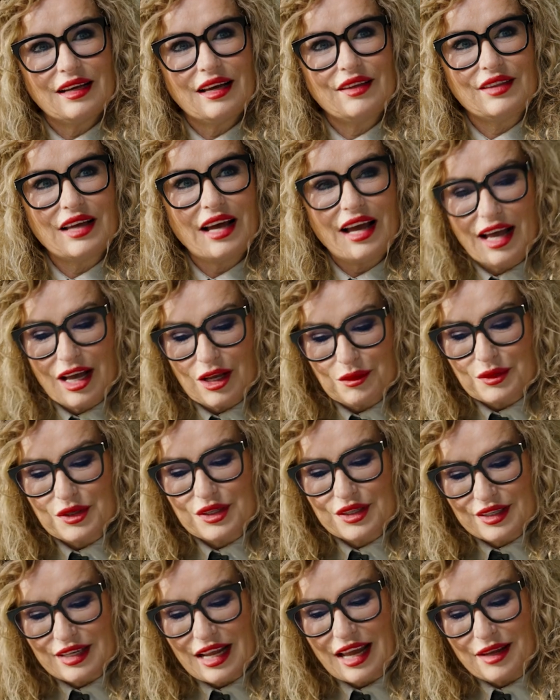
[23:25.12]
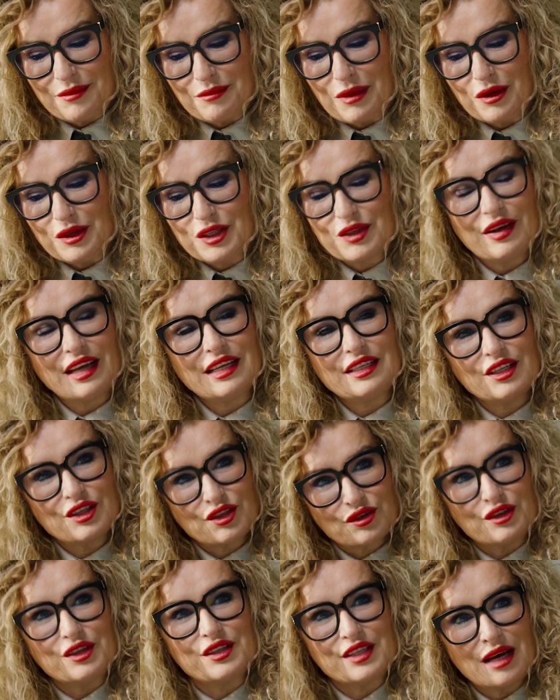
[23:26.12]
And that helps stay motivated
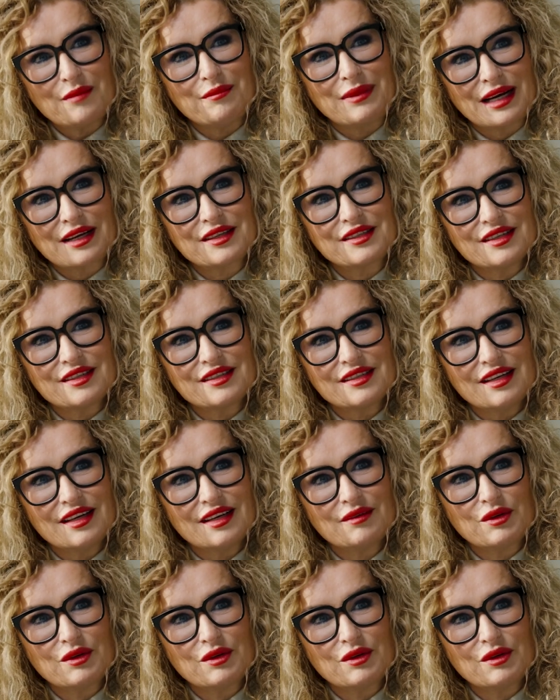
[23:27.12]
through setbacks, doesn't it?